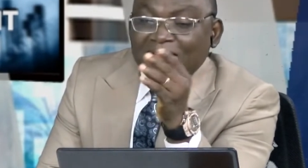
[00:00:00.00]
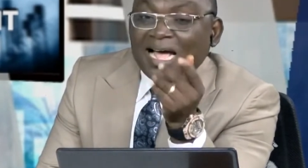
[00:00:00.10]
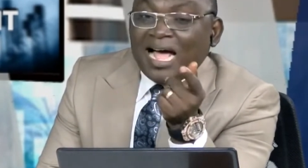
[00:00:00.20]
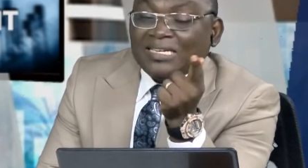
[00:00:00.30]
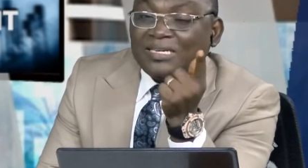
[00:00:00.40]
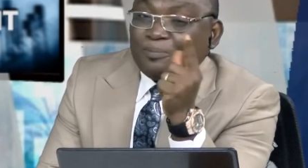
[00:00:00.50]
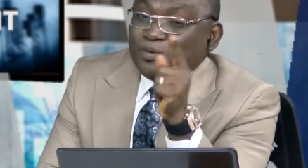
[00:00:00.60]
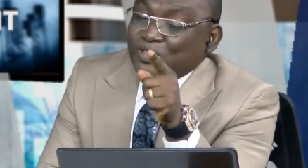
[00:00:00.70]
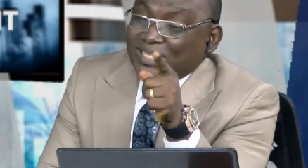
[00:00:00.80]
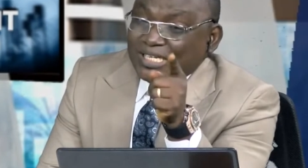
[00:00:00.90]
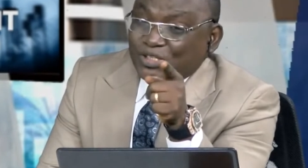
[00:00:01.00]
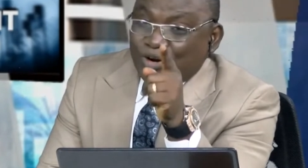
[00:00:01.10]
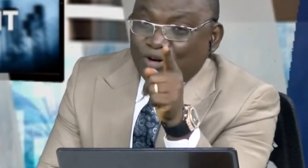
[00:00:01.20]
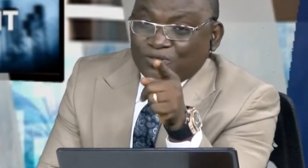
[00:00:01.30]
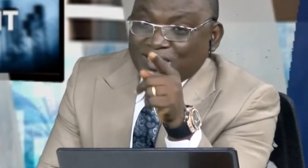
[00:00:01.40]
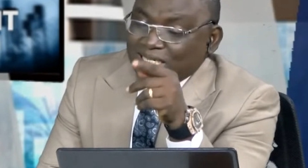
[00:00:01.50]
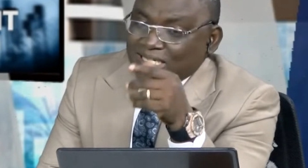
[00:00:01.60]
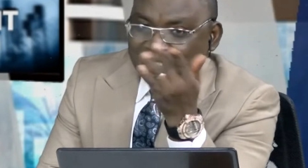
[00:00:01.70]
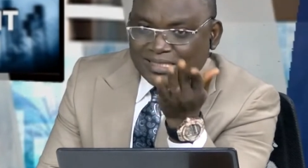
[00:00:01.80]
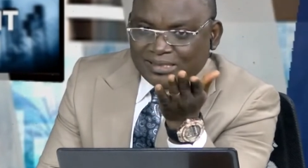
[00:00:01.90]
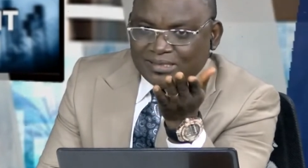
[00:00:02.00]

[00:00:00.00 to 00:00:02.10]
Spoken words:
and the process of delisting,